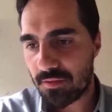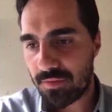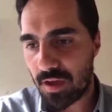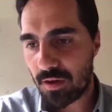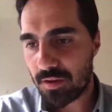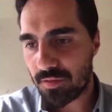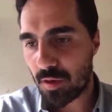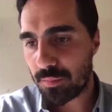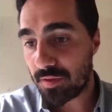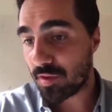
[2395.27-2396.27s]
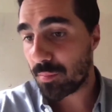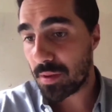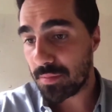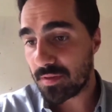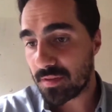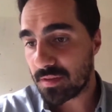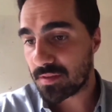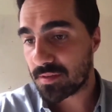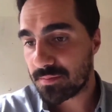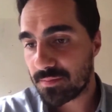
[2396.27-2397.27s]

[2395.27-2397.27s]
fail has helped me sell my business.